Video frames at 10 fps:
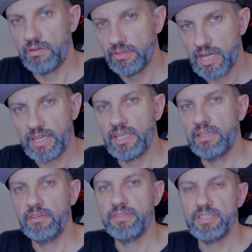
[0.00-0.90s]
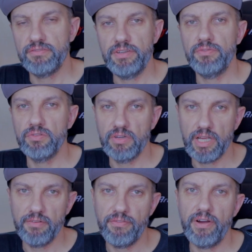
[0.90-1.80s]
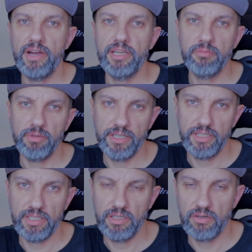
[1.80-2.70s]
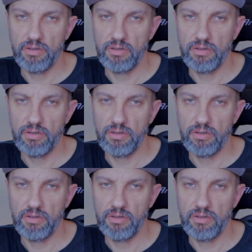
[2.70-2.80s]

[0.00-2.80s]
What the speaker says: On Hacking with Swift, you can find plenty